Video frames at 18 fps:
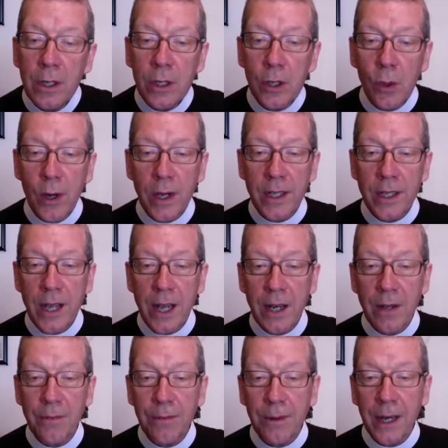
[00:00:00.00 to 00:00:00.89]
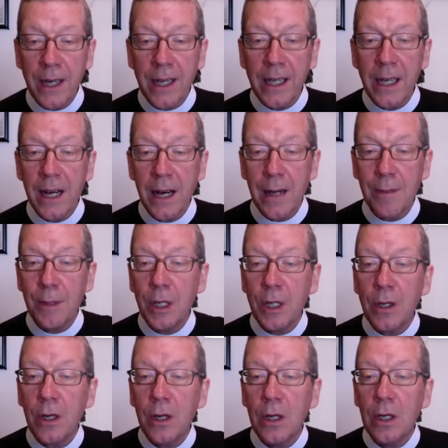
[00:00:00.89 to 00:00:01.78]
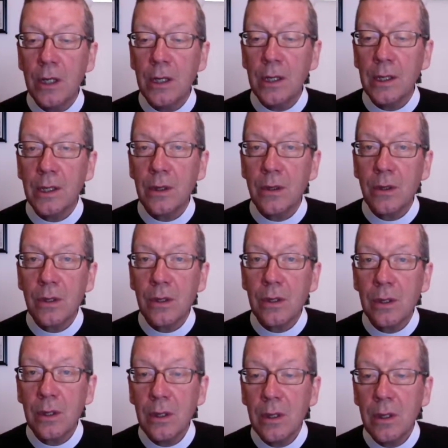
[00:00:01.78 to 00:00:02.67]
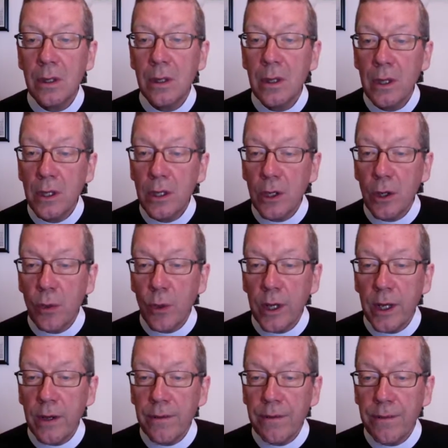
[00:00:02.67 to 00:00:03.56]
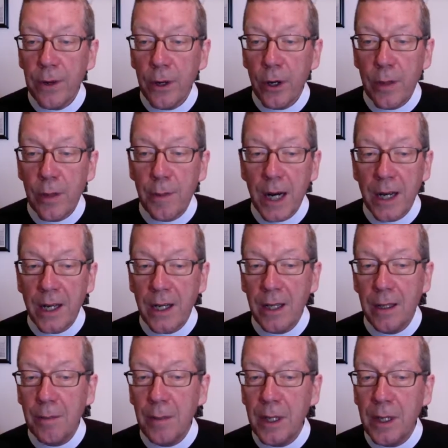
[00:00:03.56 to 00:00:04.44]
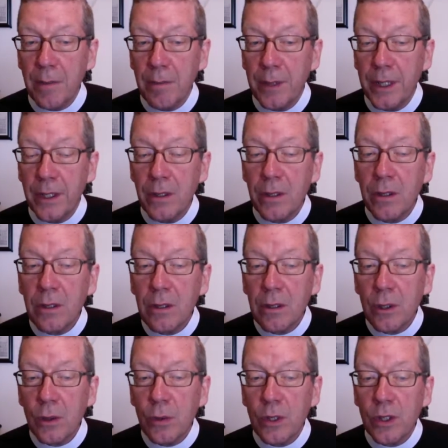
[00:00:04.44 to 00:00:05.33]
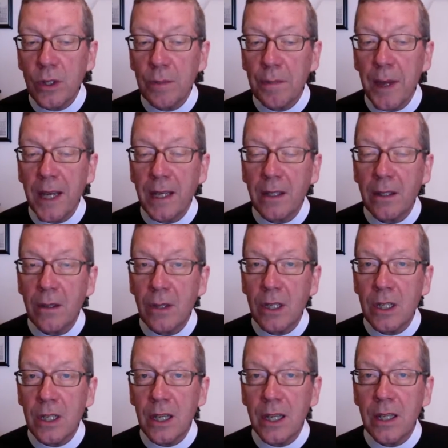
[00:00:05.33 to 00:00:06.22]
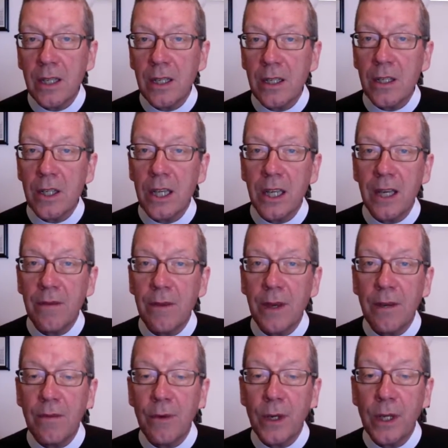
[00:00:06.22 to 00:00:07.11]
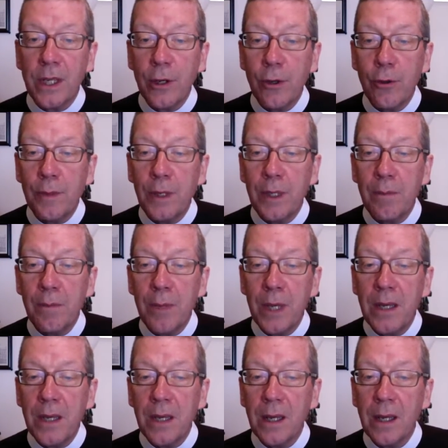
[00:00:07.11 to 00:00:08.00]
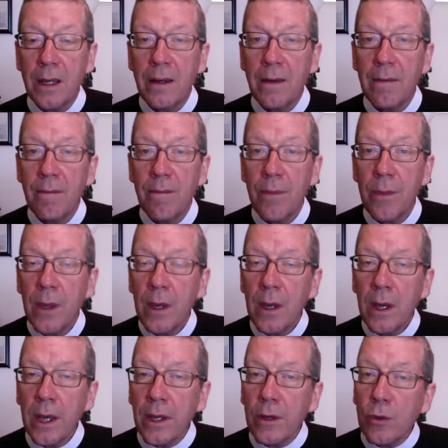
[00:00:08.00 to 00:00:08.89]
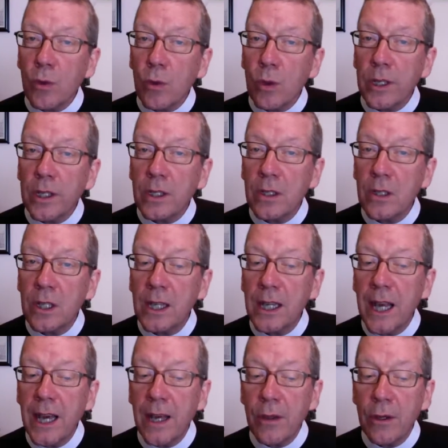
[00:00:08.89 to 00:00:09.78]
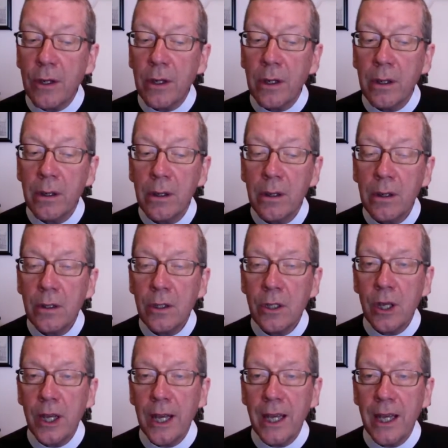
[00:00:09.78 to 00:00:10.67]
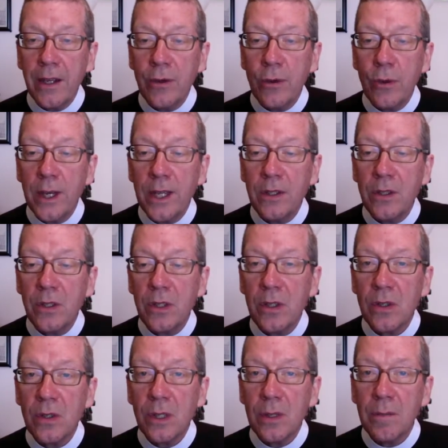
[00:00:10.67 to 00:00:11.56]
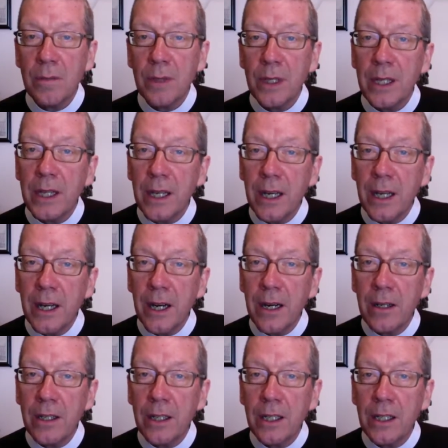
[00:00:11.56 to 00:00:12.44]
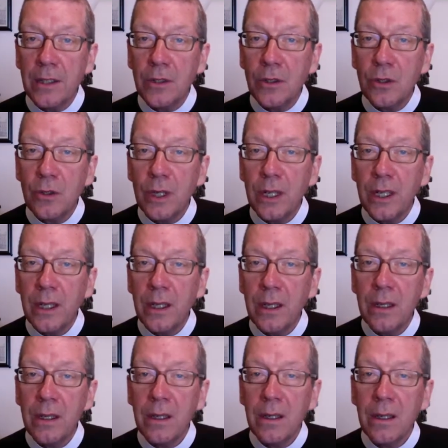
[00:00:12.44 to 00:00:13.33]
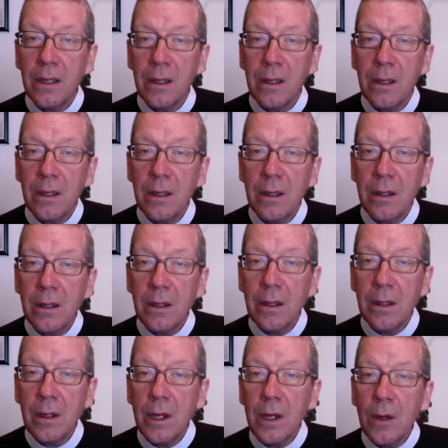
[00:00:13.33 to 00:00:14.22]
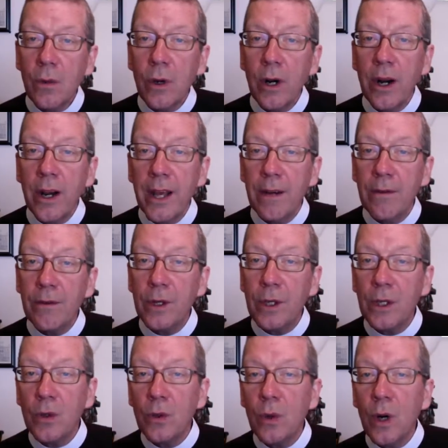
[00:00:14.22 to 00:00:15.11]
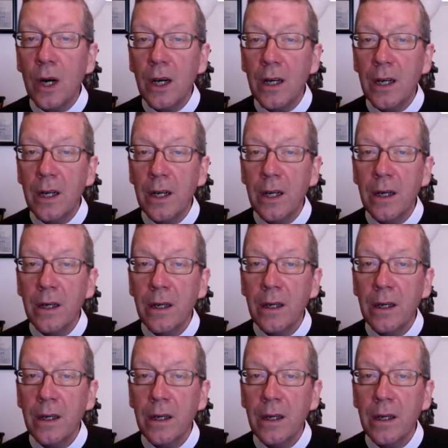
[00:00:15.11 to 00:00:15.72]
to identify common cause, to reaffirm our commitment to respect the dignity of every human being, and work together to end racism in our country. Wherever you are,